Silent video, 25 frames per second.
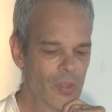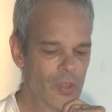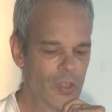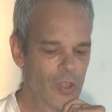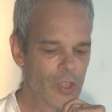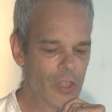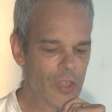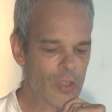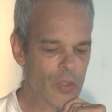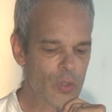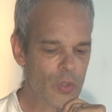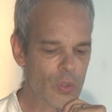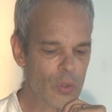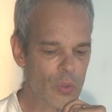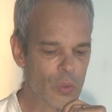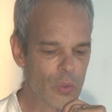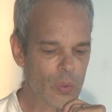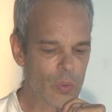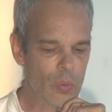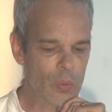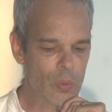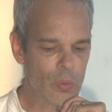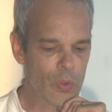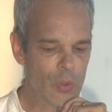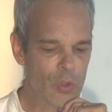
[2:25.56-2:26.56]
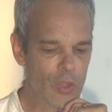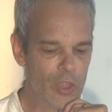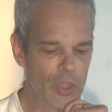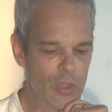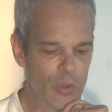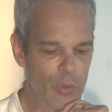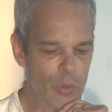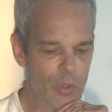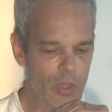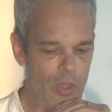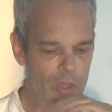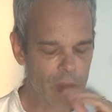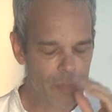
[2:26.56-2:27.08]
And so you need
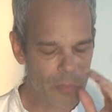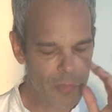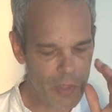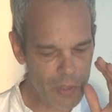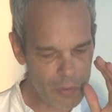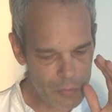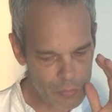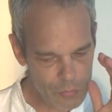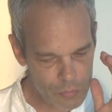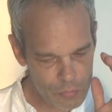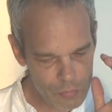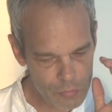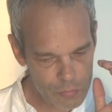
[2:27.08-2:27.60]
to calm down.